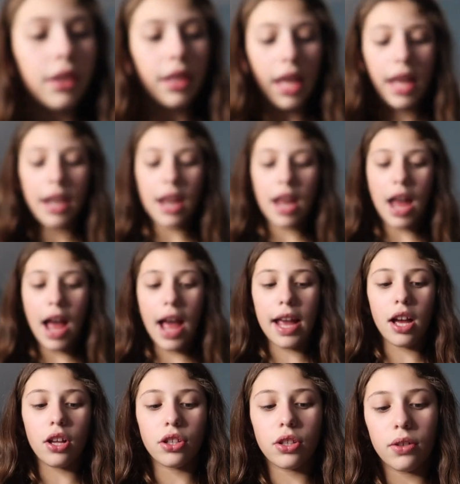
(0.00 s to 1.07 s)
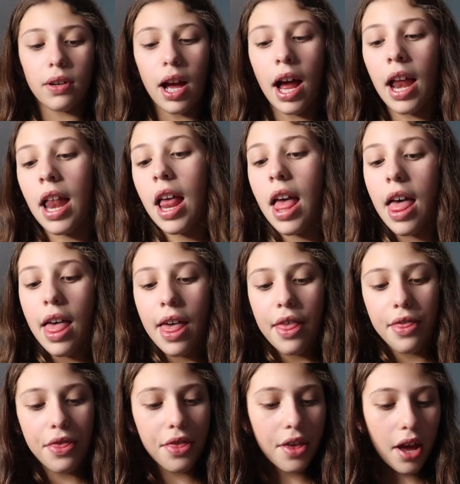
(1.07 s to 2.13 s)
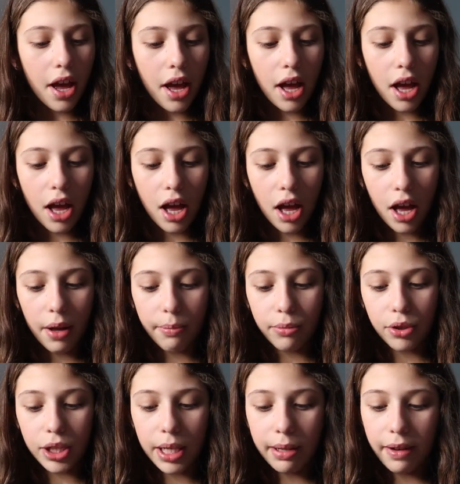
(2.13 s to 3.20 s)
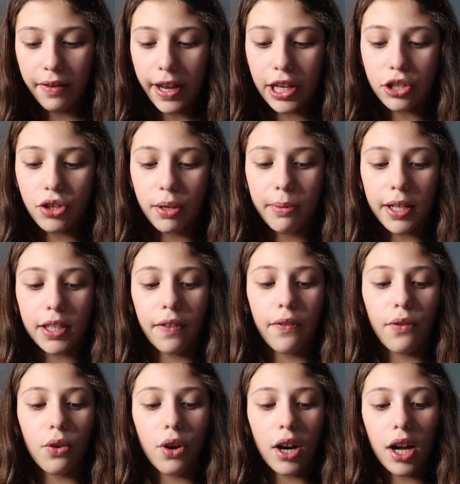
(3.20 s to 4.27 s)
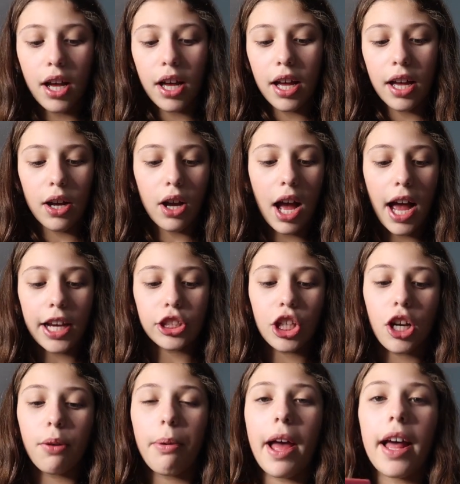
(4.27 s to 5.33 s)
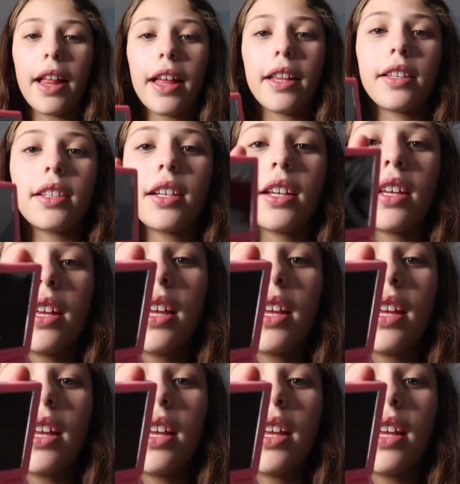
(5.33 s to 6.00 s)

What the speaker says: Then I also got the Museum of Ice Cream X Sephora eyeshadow palette.